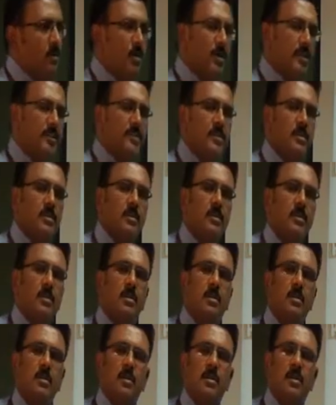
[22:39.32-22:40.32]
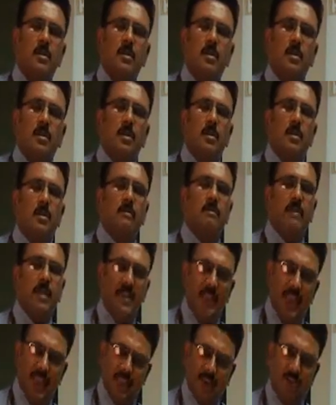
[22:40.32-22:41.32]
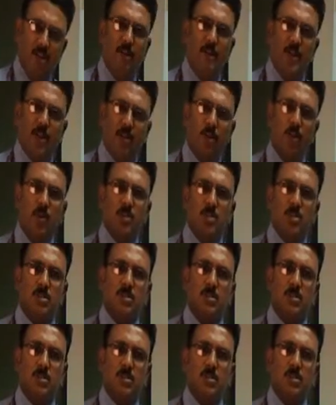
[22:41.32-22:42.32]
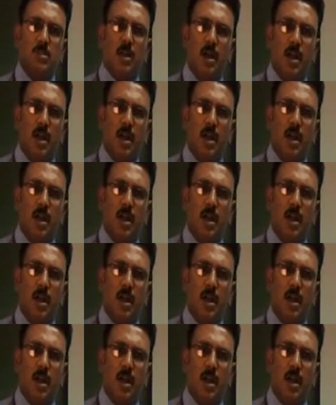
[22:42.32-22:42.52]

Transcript: Okay, sir. When the economic grows,